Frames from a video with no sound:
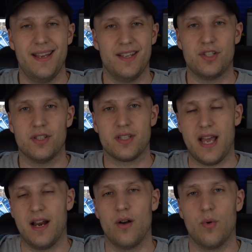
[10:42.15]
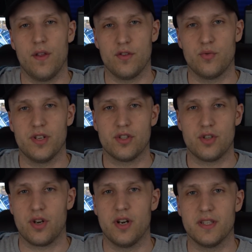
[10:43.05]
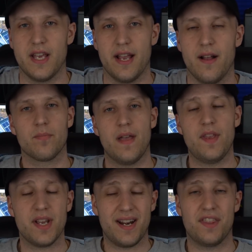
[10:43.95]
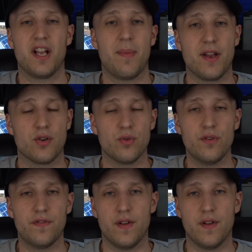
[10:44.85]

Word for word: It's just kind of one of those risks you're gonna take. And then you gotta think about your roof.